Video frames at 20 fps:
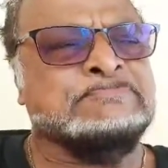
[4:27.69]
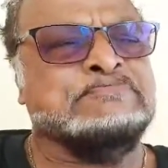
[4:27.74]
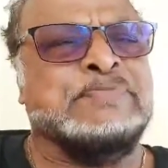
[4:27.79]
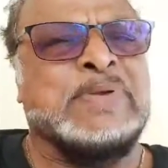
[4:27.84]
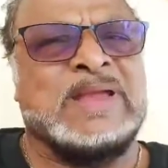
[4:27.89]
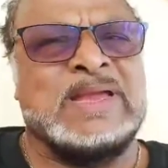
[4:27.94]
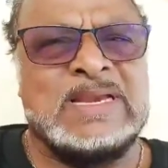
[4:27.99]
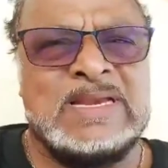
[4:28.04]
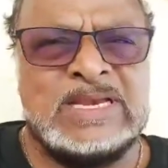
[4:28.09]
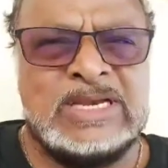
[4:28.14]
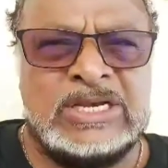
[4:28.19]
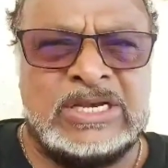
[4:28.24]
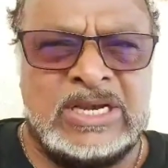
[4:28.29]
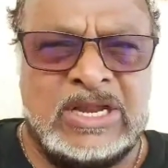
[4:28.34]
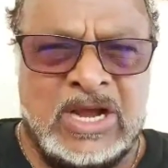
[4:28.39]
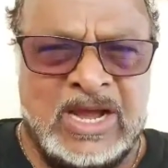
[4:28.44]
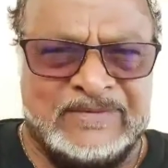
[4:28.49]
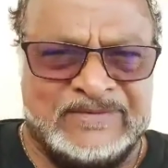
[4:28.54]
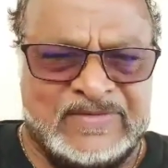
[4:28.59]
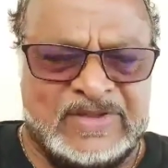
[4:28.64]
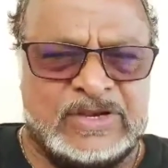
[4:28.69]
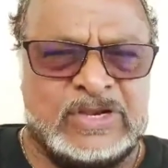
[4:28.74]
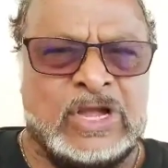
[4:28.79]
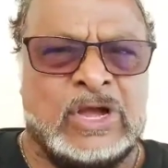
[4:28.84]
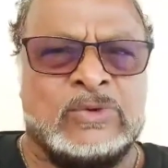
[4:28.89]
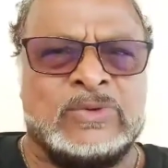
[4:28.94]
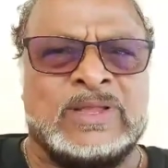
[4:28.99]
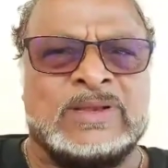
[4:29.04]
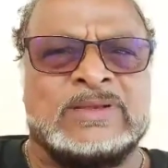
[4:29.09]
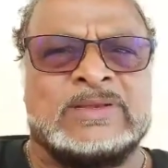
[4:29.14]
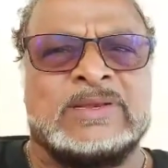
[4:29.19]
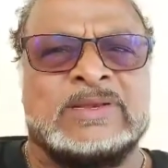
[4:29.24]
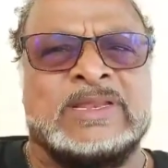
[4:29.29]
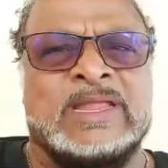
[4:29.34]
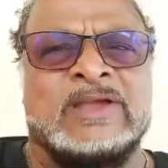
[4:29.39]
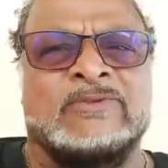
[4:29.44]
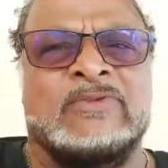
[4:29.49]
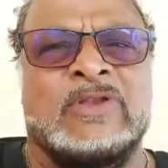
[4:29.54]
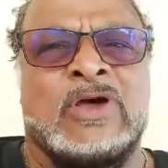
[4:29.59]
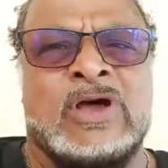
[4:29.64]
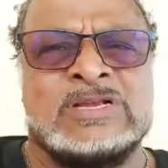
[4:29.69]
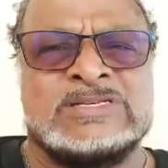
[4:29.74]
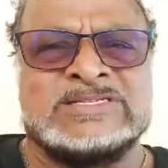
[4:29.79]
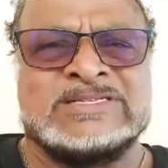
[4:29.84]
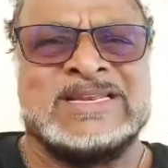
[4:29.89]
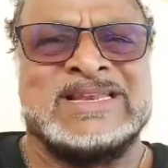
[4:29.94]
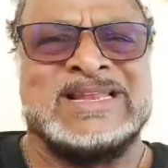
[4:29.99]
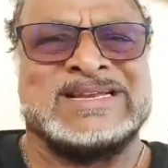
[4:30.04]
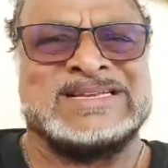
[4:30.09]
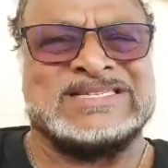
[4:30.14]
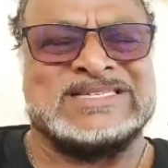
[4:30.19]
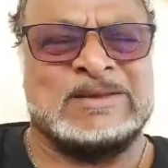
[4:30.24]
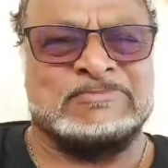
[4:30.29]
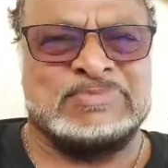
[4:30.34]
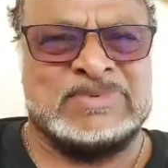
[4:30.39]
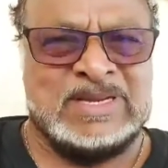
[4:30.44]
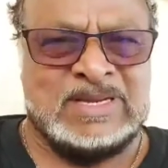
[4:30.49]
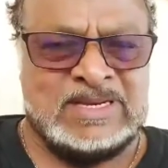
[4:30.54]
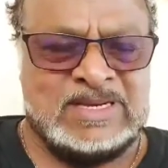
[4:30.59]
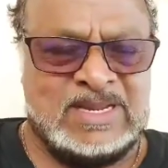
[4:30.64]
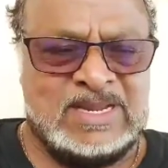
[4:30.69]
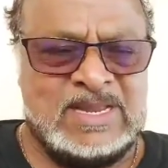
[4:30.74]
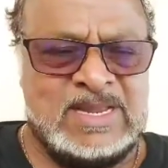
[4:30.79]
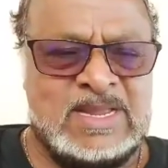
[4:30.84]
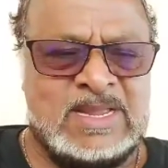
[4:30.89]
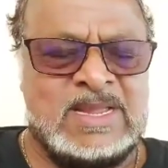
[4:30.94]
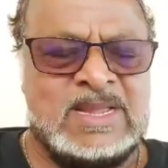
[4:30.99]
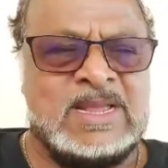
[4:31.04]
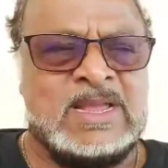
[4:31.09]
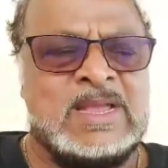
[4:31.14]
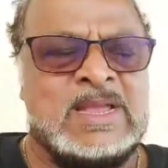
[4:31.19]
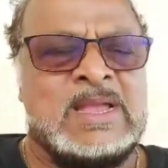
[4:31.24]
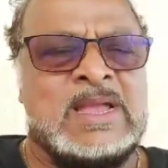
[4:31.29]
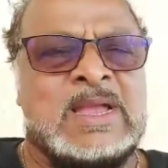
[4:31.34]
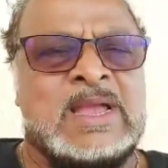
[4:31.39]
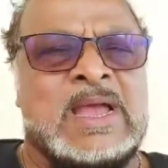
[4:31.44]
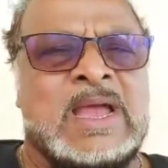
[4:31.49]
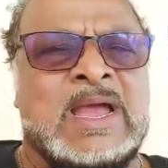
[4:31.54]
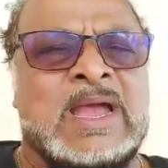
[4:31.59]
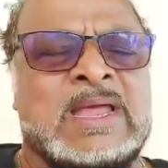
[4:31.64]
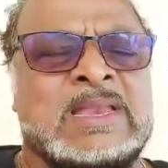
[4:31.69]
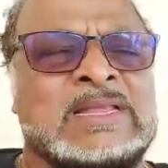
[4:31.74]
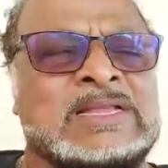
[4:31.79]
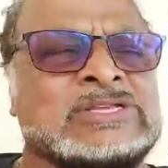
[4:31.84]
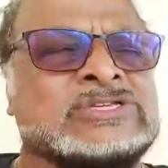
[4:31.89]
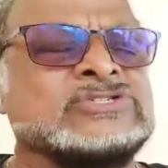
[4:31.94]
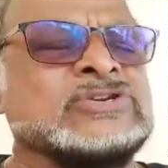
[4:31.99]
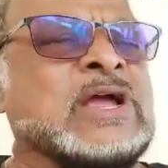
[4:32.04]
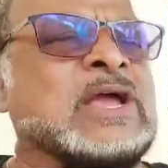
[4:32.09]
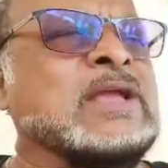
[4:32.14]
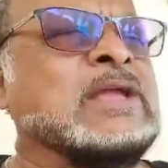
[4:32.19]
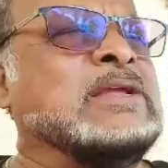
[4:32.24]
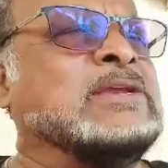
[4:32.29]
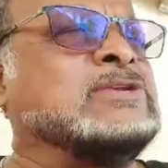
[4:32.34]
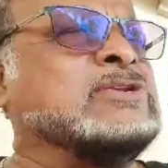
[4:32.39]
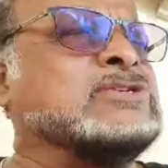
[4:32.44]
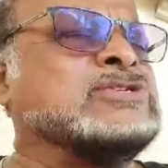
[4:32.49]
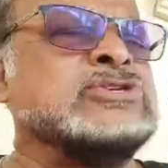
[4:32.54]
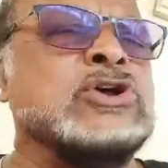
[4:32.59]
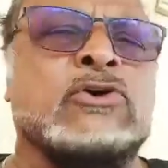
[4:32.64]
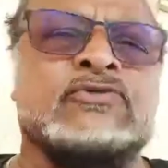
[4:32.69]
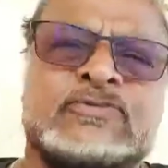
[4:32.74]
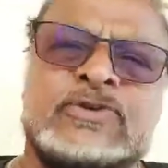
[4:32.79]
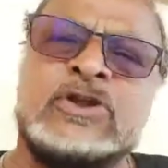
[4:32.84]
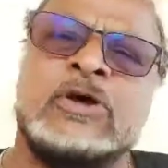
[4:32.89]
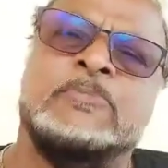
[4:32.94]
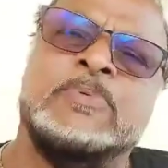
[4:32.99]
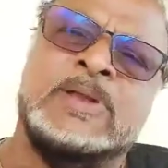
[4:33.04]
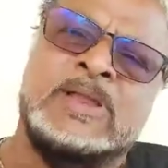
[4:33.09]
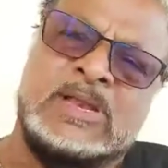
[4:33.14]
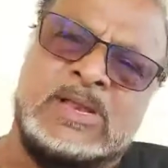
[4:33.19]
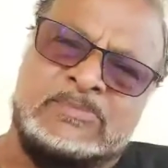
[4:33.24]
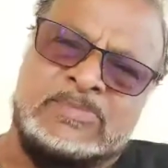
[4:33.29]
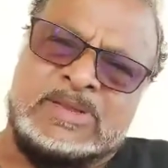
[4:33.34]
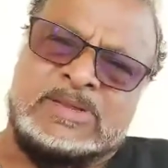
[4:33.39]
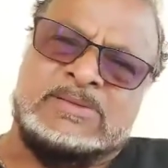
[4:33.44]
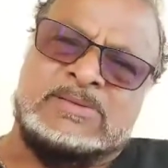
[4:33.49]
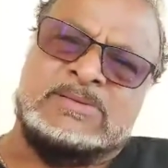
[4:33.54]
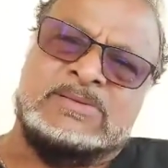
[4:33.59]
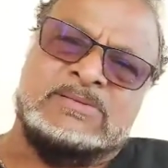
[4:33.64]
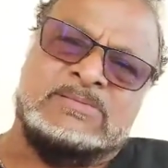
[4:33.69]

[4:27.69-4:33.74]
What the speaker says: beginning after now that they have lost and accepted, and he's trying to soften up a little bit.